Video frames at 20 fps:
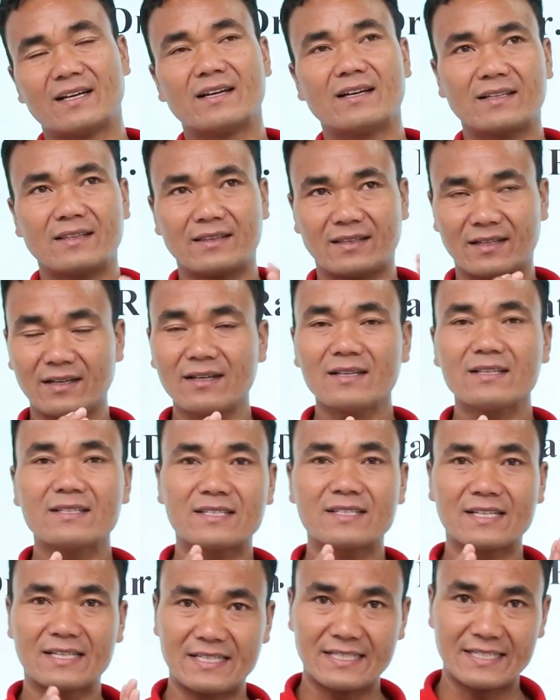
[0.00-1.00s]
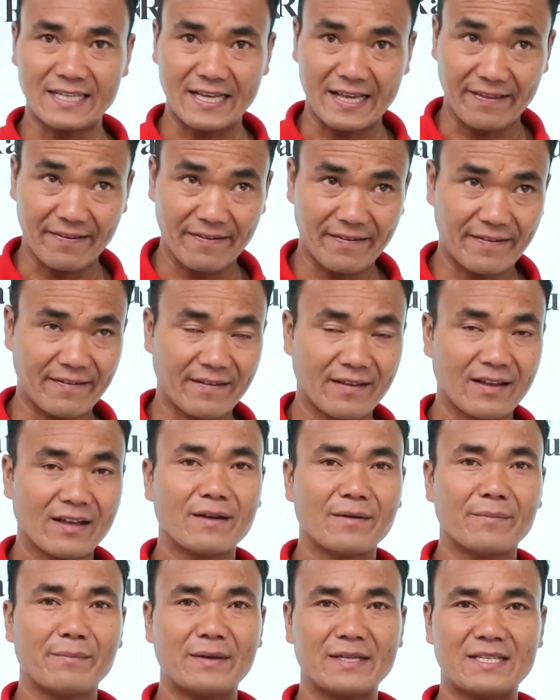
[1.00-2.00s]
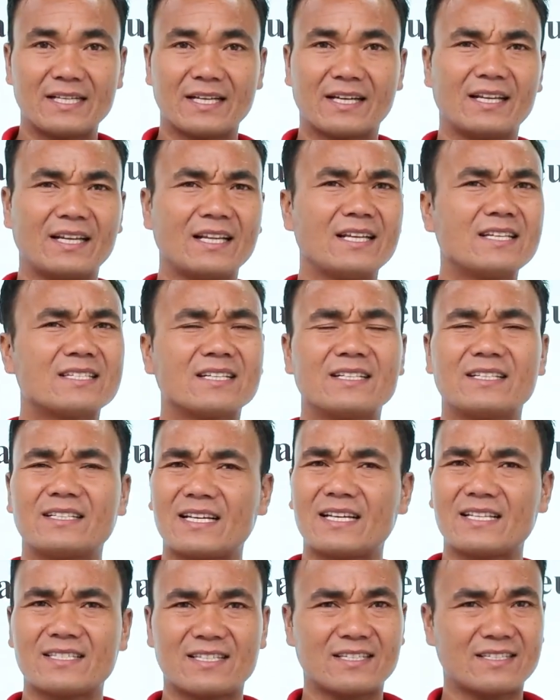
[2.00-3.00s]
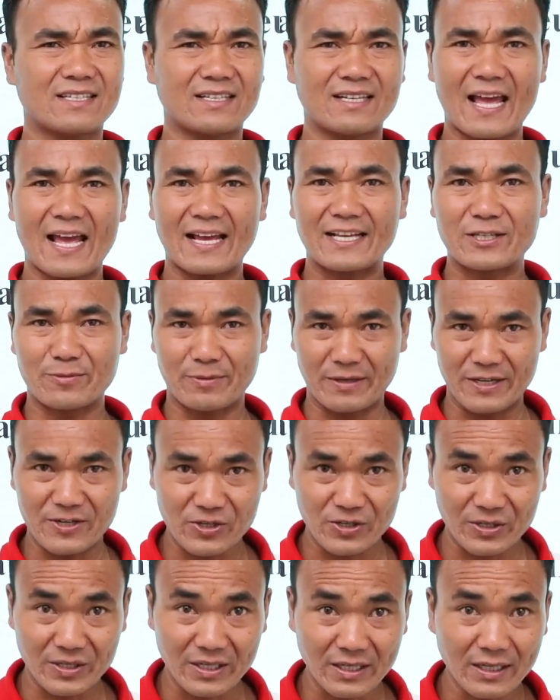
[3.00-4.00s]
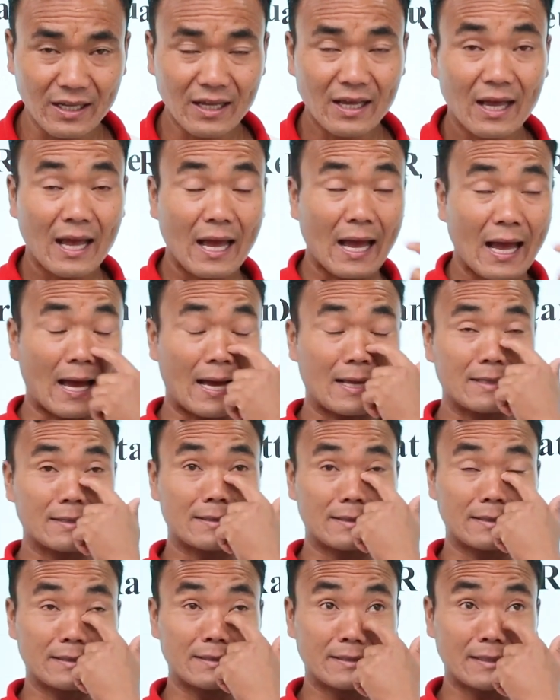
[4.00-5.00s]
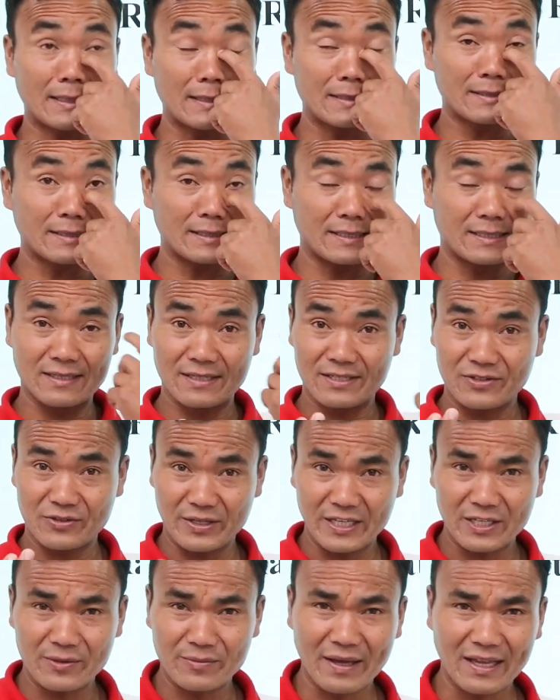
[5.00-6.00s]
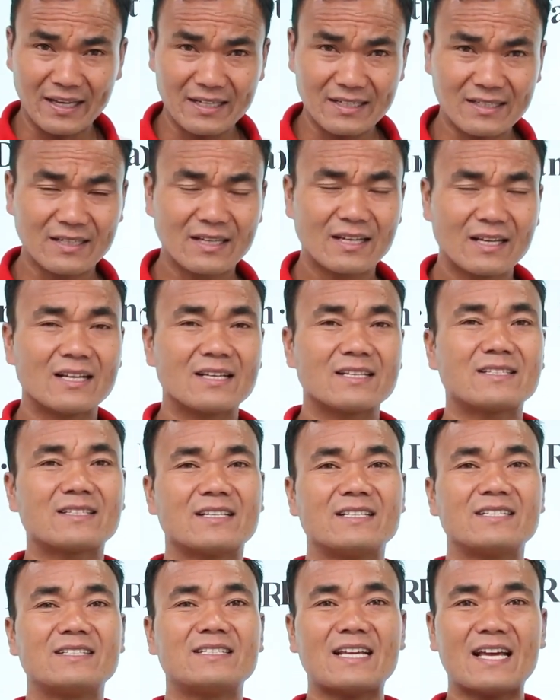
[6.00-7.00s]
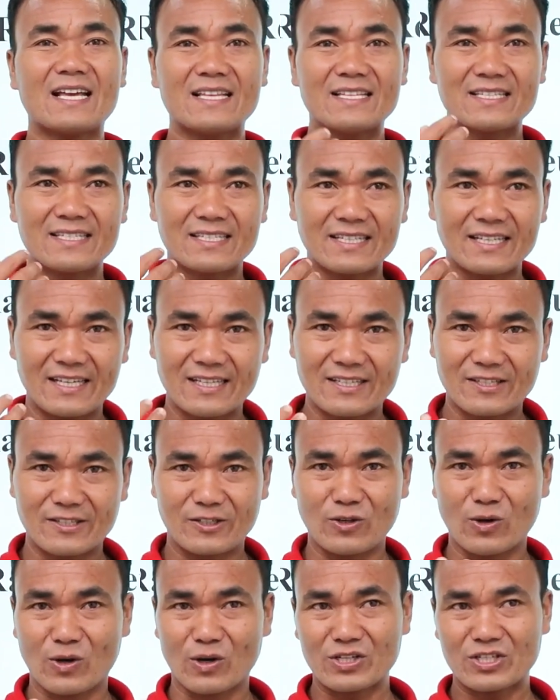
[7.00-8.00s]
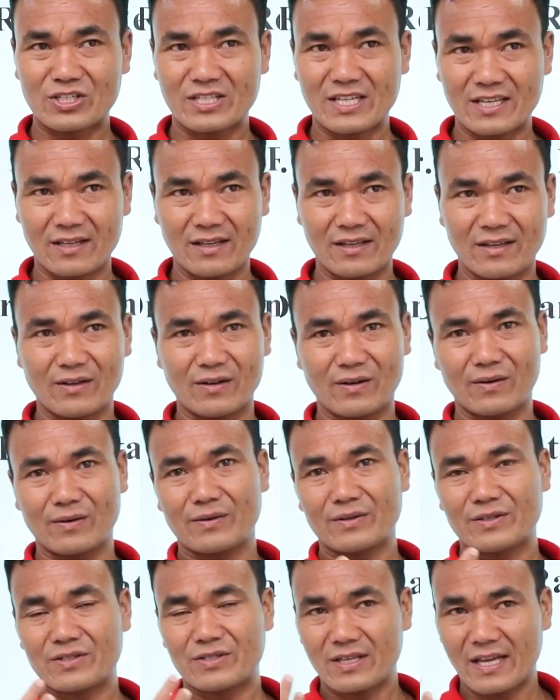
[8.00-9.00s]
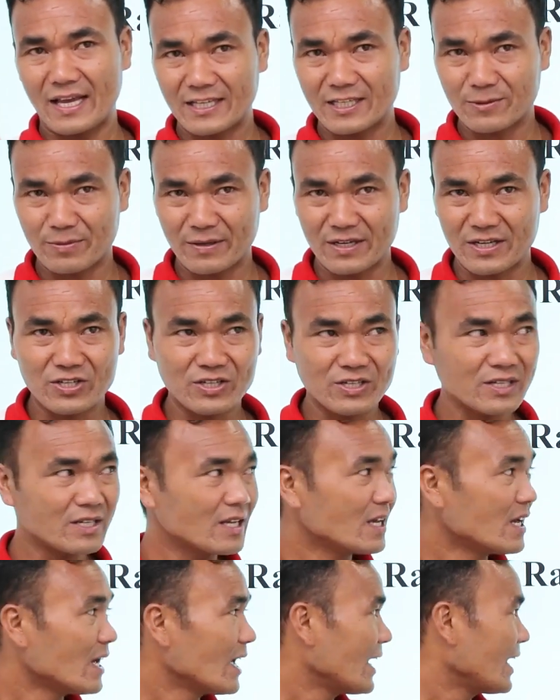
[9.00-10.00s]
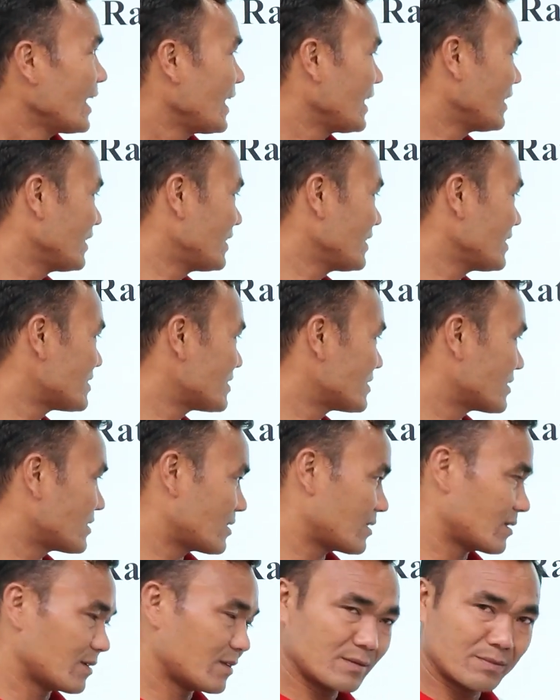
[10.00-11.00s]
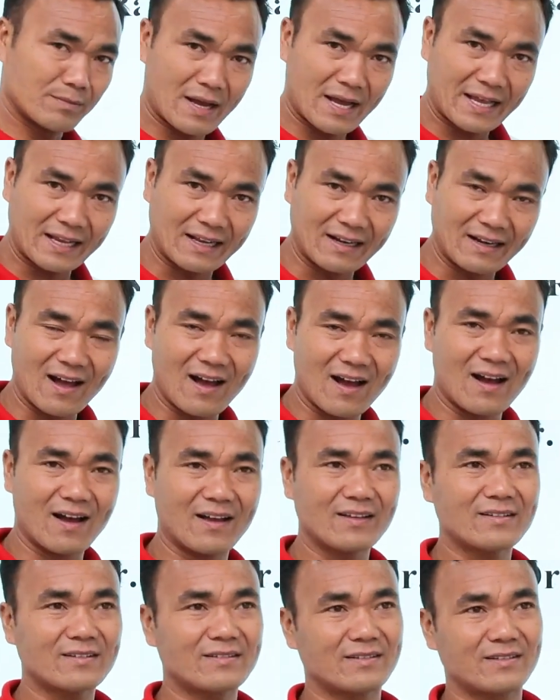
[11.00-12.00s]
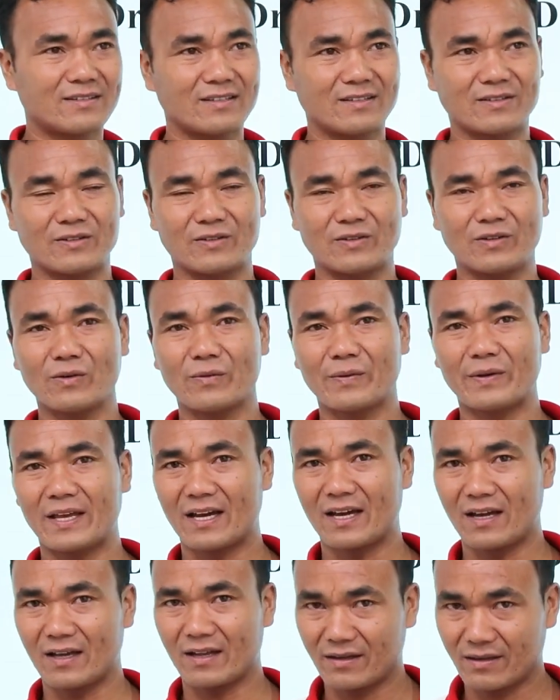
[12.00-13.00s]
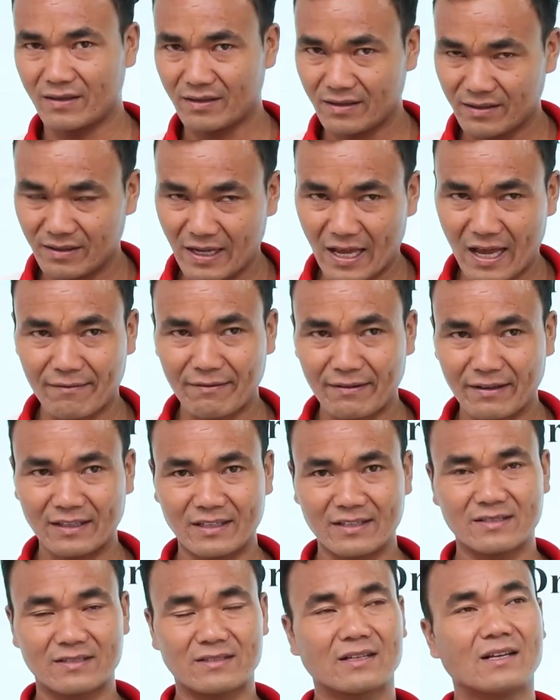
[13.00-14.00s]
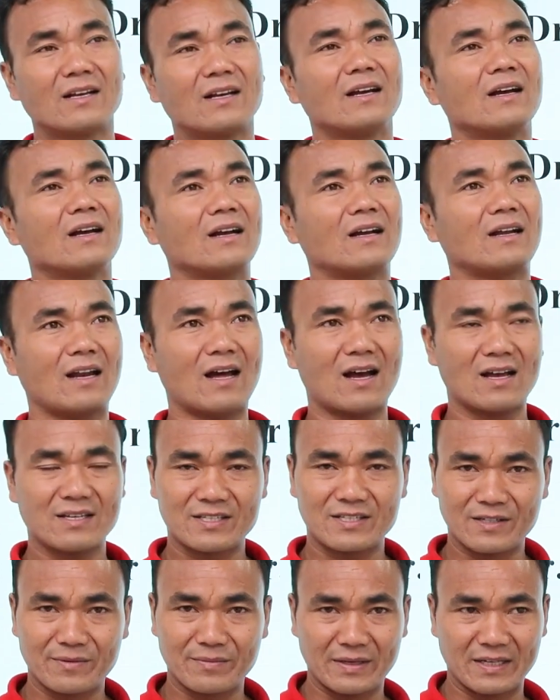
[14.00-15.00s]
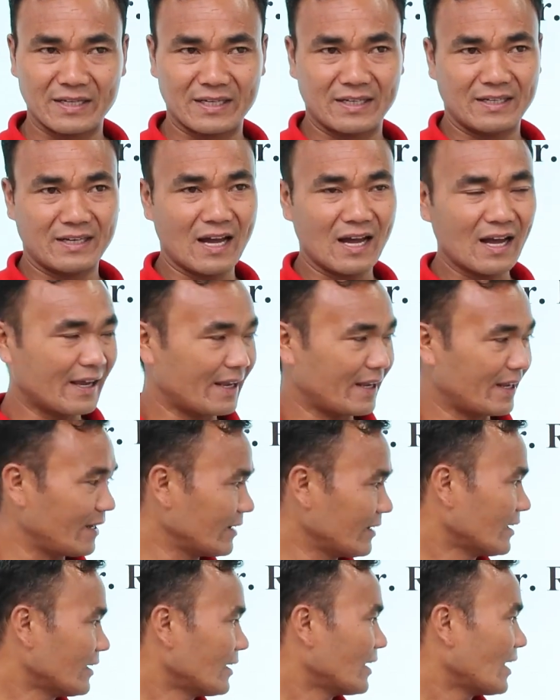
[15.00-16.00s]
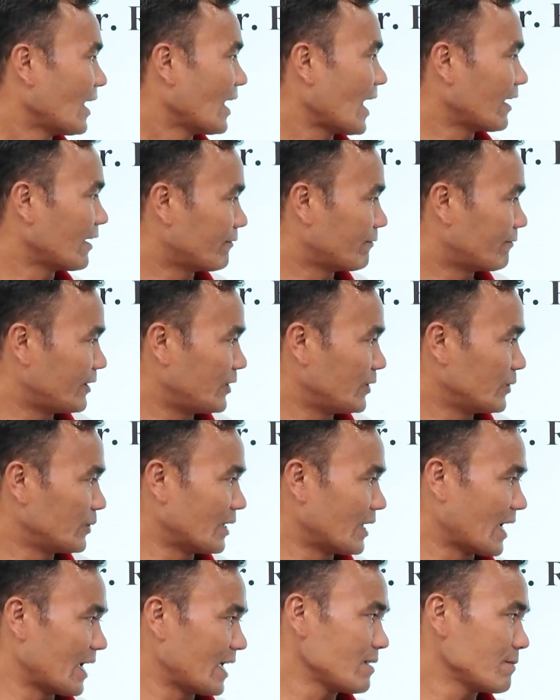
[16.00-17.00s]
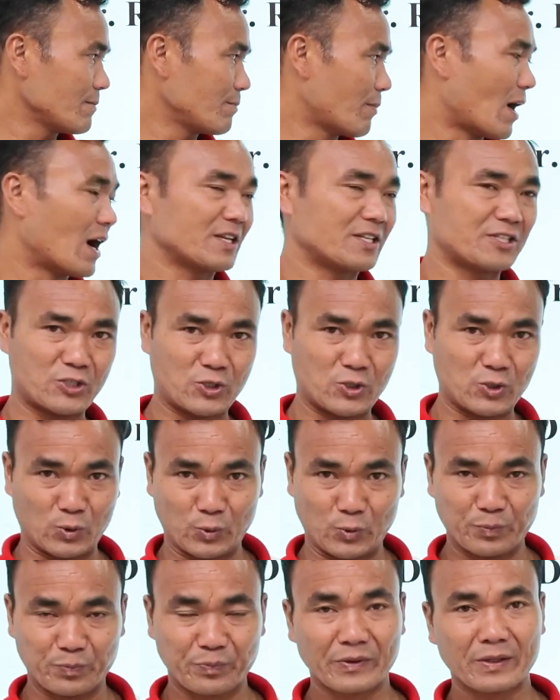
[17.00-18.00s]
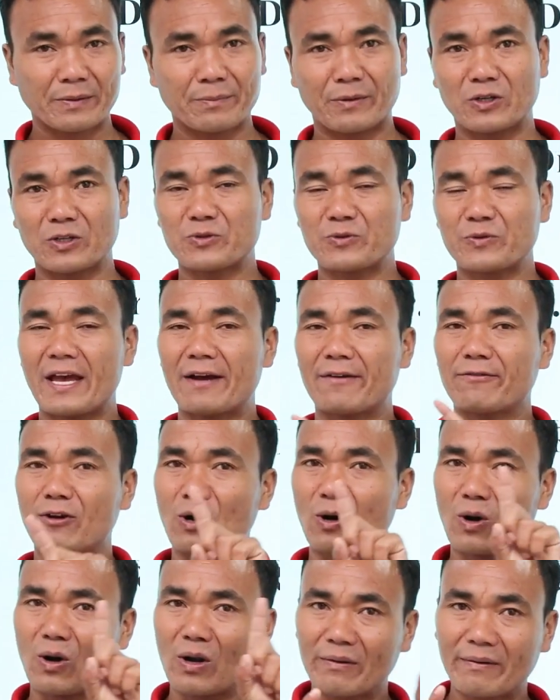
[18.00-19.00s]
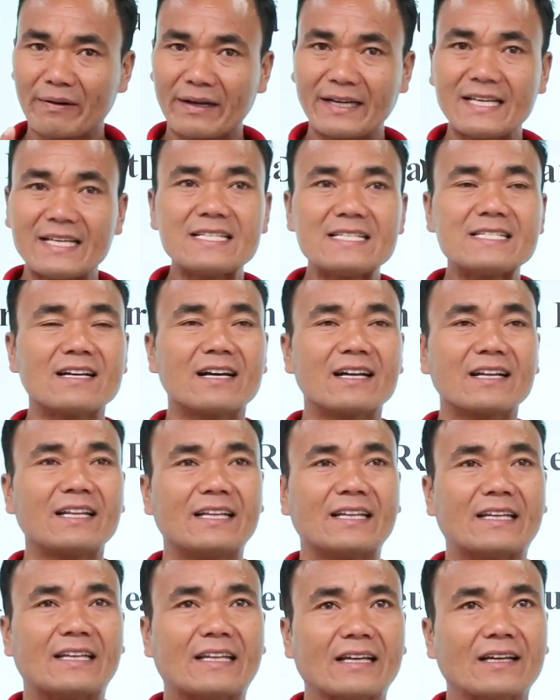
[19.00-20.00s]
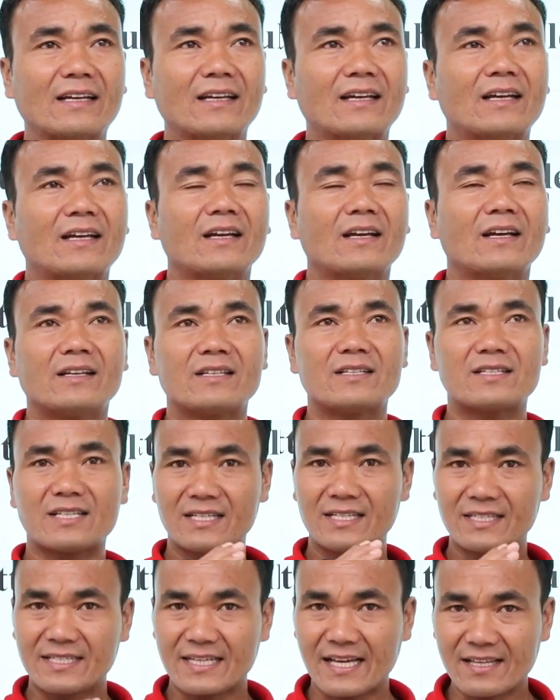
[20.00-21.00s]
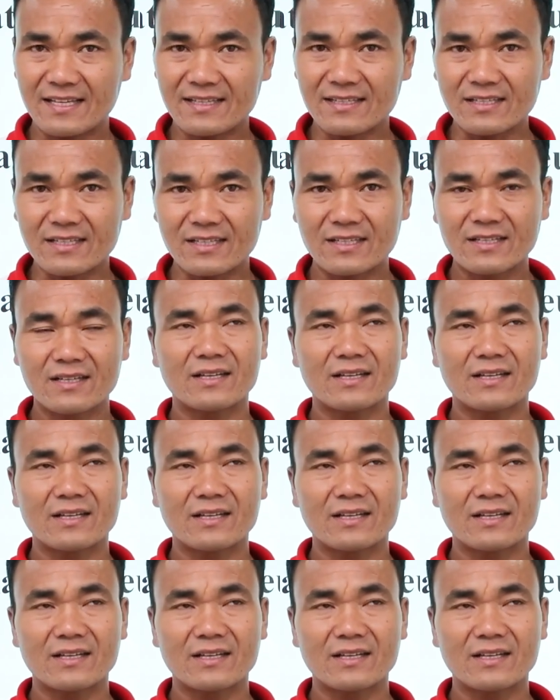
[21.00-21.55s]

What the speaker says: the sentence. Basically, sentence is an expression and sentence is a statement. Sentence is your expression. In this my class, this is we are having this class number 9 and video 9 part 2, because we have already studied sentence,